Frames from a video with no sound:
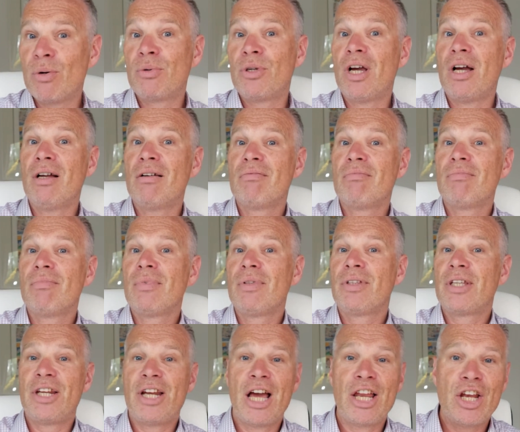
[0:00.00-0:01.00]
builder,
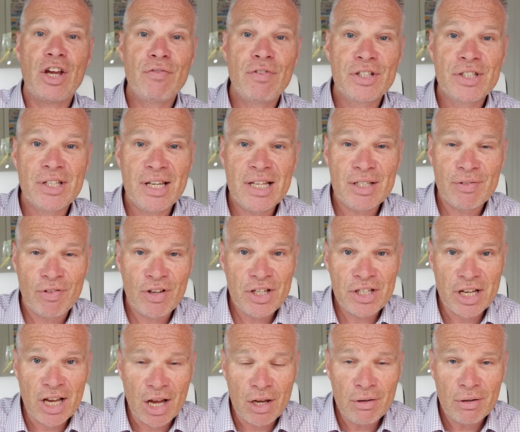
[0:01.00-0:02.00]
then head over to this
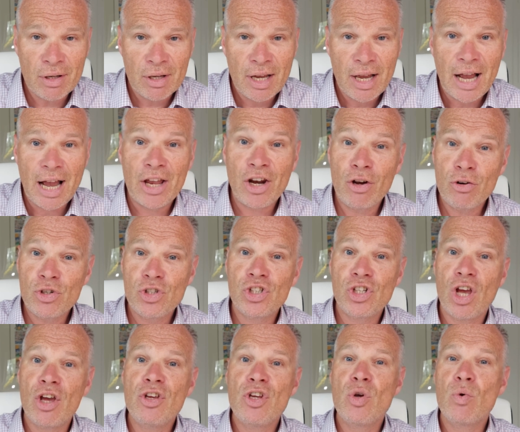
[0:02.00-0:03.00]
video and I'll
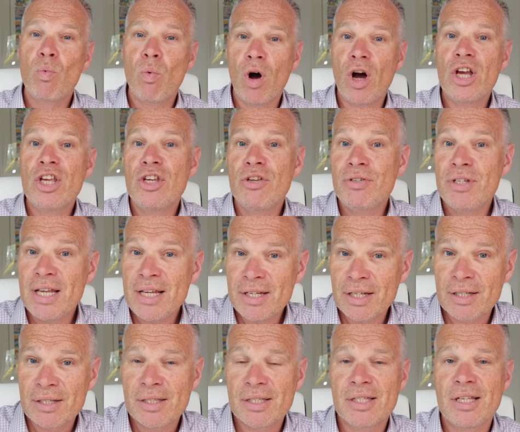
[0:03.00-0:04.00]
show you why you need
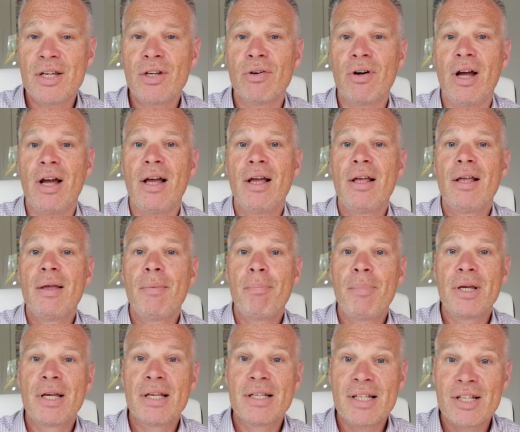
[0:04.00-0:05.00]
to consider it
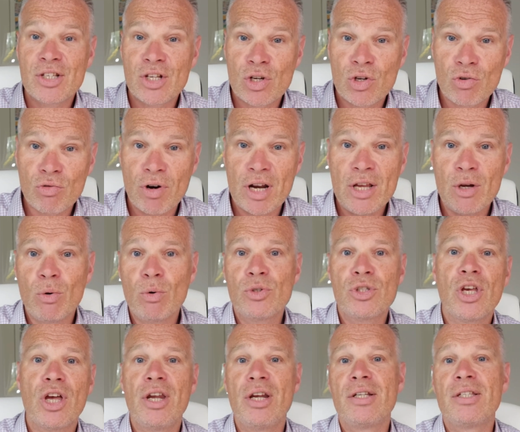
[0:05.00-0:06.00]
because it's a great
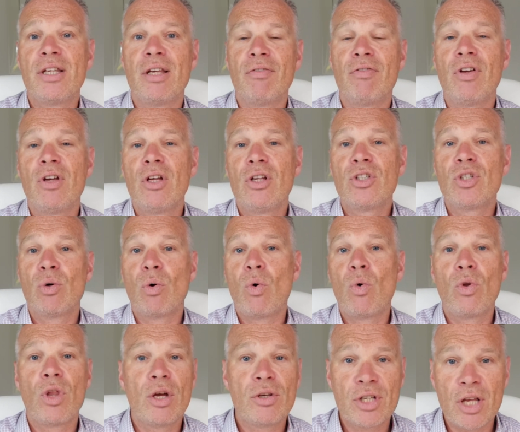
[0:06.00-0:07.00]
alternative to
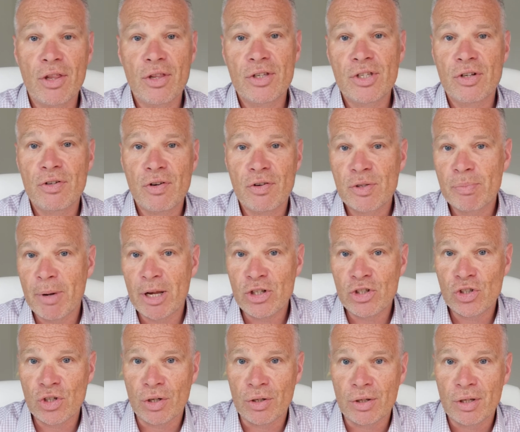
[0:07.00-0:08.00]
all those others I just
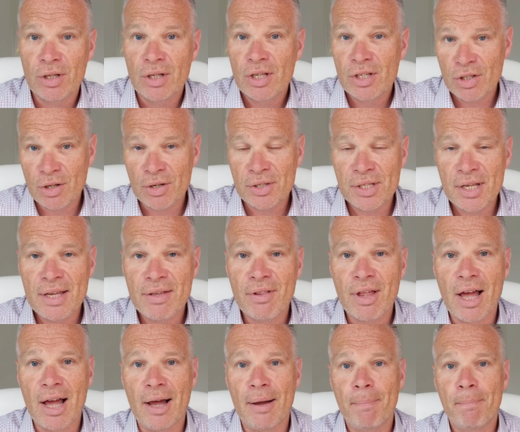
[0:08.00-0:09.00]
mentioned. So I'll see you
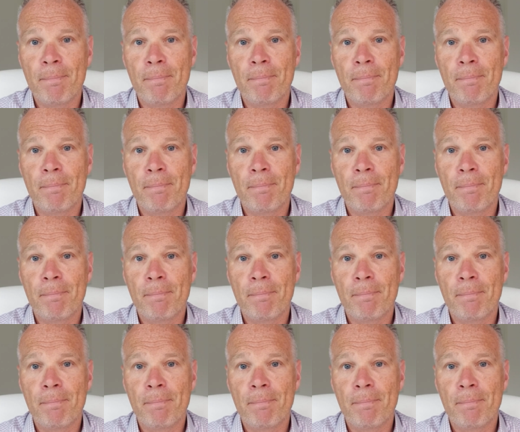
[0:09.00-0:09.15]
there.